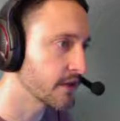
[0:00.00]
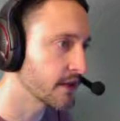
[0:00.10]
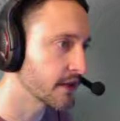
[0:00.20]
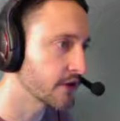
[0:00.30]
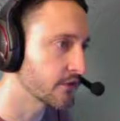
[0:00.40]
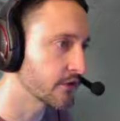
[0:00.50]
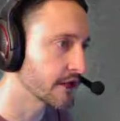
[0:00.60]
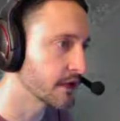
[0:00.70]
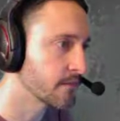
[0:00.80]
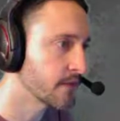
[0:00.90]
And then I can go through
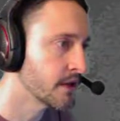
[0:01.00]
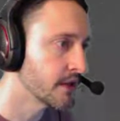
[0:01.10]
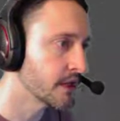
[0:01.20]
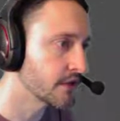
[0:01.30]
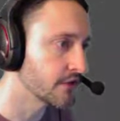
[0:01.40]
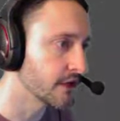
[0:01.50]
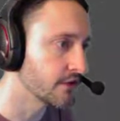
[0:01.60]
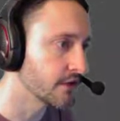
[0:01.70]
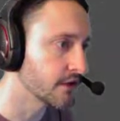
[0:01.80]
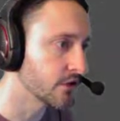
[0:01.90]
here and
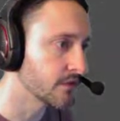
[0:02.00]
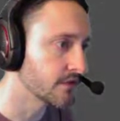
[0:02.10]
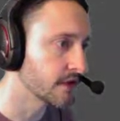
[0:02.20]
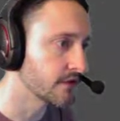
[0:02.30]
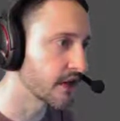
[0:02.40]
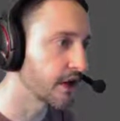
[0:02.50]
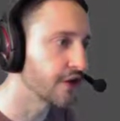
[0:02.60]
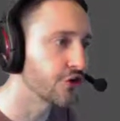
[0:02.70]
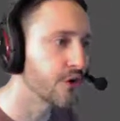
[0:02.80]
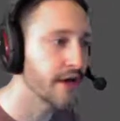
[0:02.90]
change the chroma settings. And now I
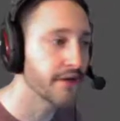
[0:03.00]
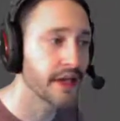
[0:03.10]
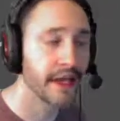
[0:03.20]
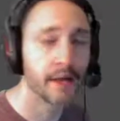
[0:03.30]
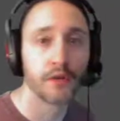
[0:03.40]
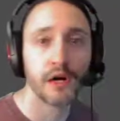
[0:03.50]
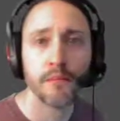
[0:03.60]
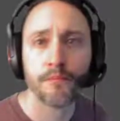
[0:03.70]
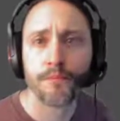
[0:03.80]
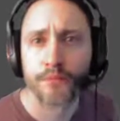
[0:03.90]
do have a
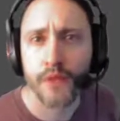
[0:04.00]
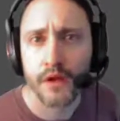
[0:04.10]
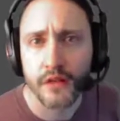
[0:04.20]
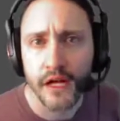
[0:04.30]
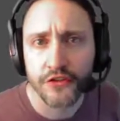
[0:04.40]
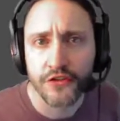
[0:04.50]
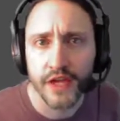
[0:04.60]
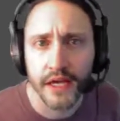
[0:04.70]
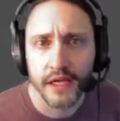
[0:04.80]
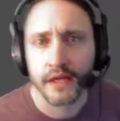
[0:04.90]
camera,
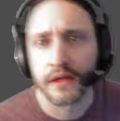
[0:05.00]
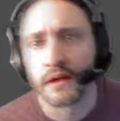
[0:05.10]
Logitech